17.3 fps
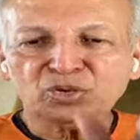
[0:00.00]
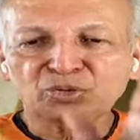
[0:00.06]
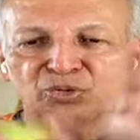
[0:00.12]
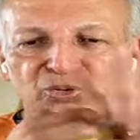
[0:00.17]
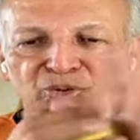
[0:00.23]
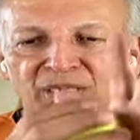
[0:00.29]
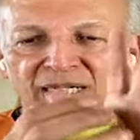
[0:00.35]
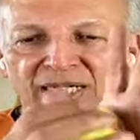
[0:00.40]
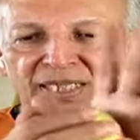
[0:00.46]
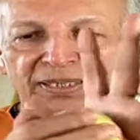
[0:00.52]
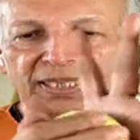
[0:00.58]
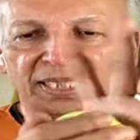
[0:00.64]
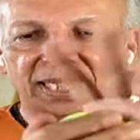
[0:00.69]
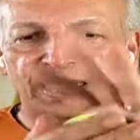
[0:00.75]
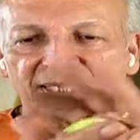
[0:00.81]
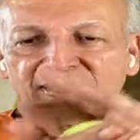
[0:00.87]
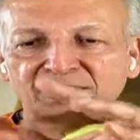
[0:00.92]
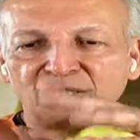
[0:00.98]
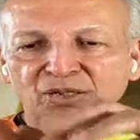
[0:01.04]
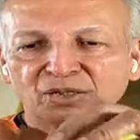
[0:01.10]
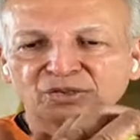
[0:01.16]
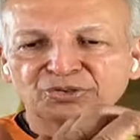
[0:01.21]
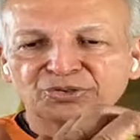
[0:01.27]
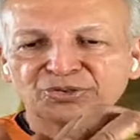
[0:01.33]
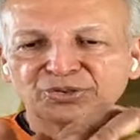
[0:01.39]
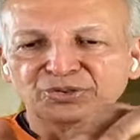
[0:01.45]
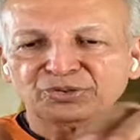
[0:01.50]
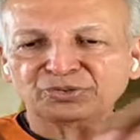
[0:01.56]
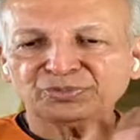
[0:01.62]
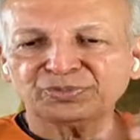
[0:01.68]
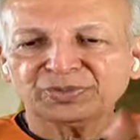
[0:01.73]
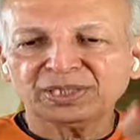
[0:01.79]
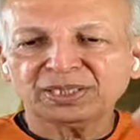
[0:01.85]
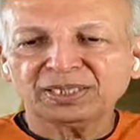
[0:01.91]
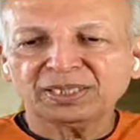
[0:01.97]
Do the other hand also,
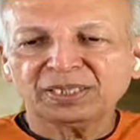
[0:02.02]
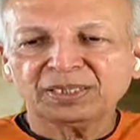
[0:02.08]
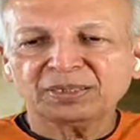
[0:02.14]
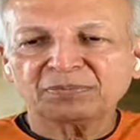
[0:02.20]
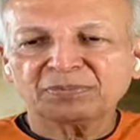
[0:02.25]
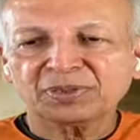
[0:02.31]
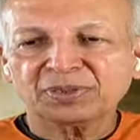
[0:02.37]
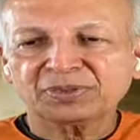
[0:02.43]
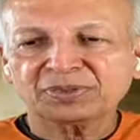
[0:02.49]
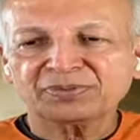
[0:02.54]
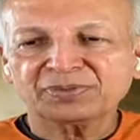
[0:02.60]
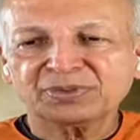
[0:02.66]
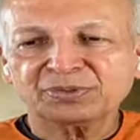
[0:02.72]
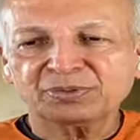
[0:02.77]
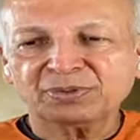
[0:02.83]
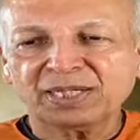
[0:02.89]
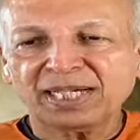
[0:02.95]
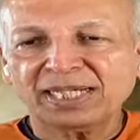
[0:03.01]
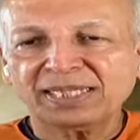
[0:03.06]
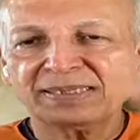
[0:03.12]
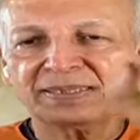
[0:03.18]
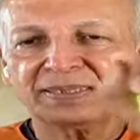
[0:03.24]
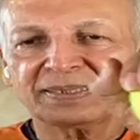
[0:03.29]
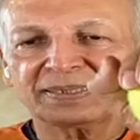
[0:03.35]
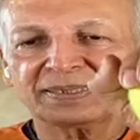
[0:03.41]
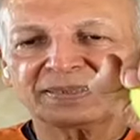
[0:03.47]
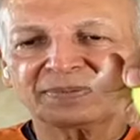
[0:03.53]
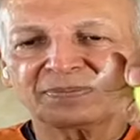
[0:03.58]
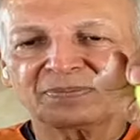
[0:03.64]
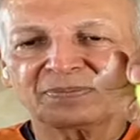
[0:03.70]
because of the two hands,